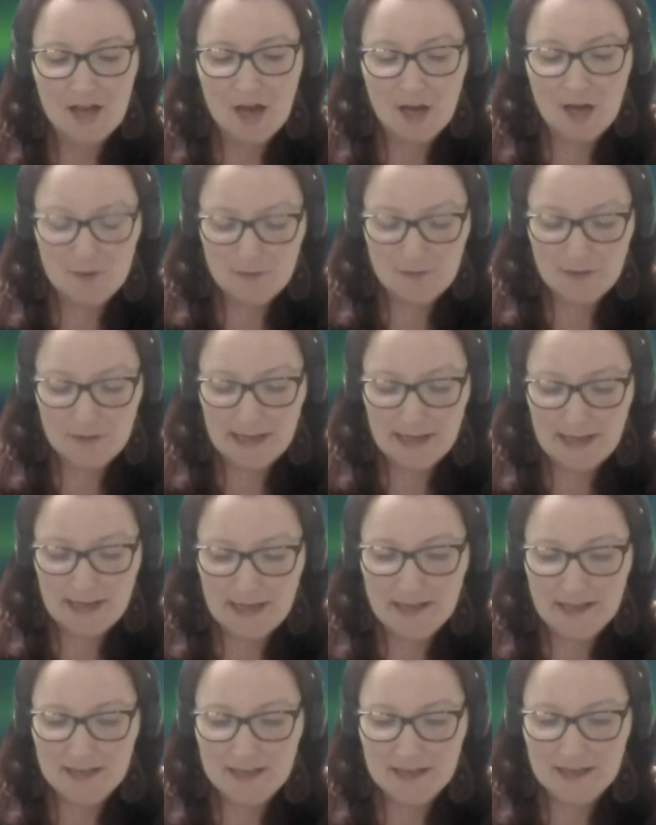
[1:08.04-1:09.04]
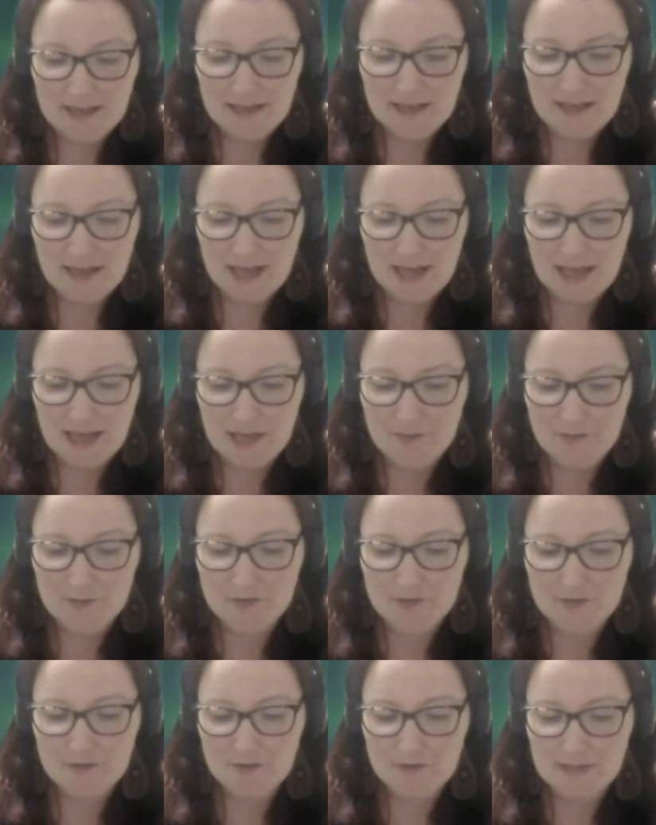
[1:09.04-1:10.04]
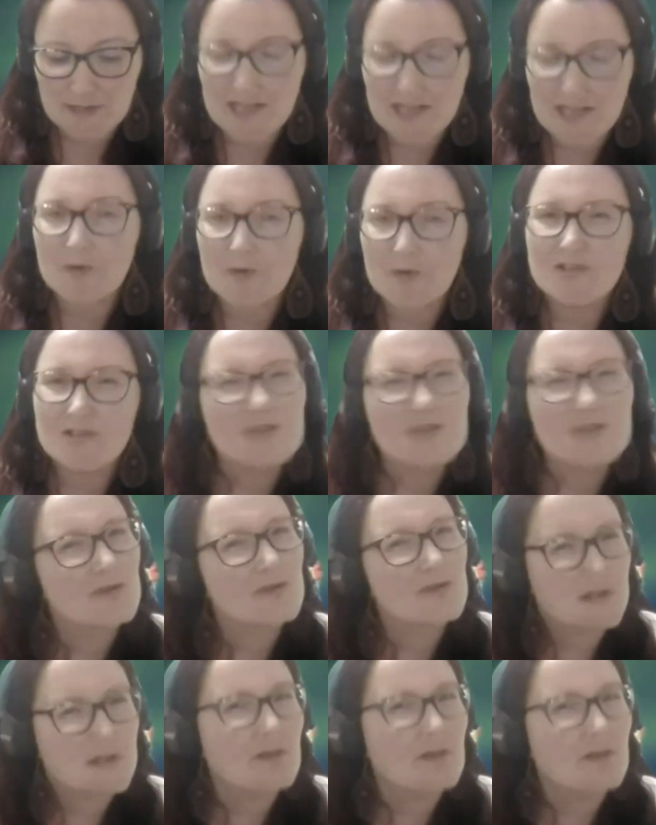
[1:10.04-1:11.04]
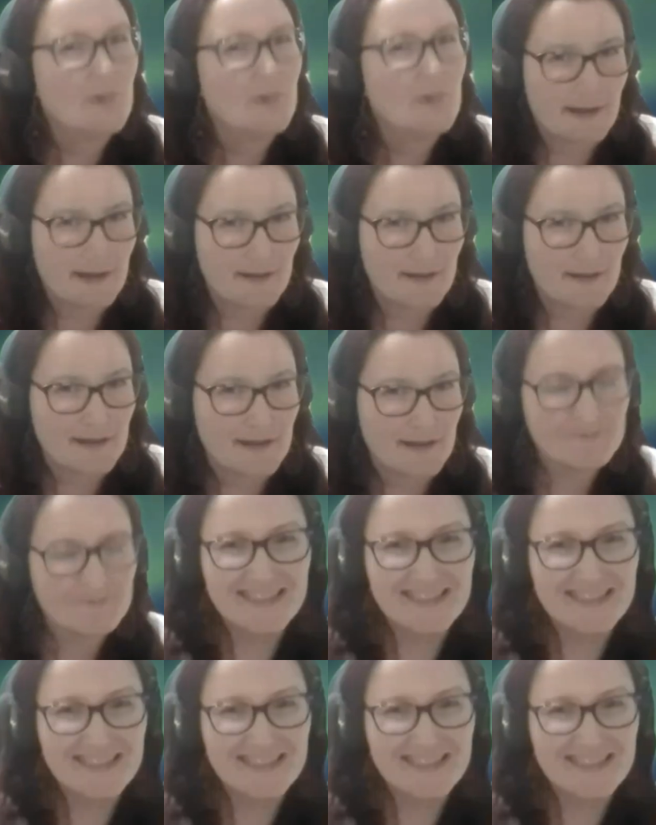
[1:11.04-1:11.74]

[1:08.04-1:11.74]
hopefully I will attempt not to talk too quickly.